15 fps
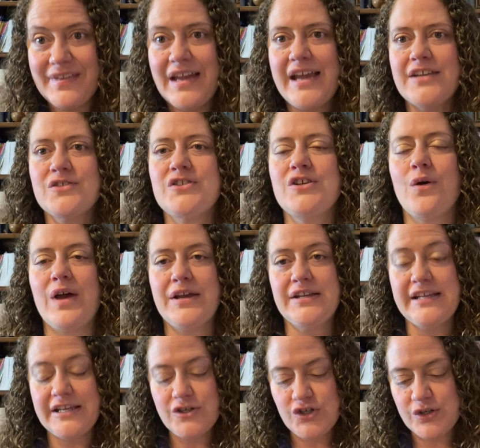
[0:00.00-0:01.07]
And so I
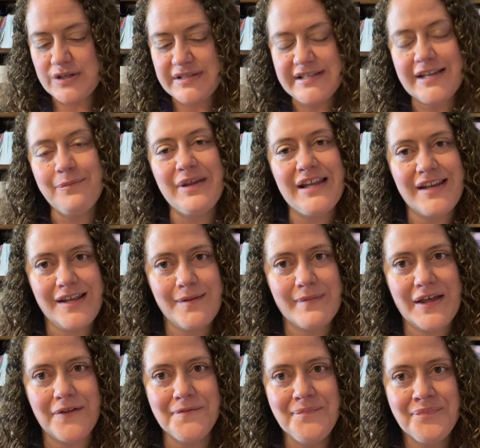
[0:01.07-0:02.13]
need you to send me an
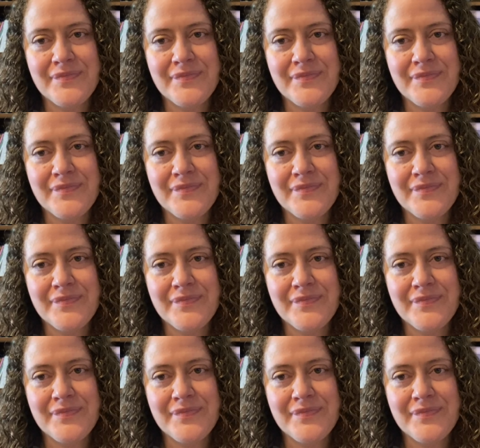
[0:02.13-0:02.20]
email.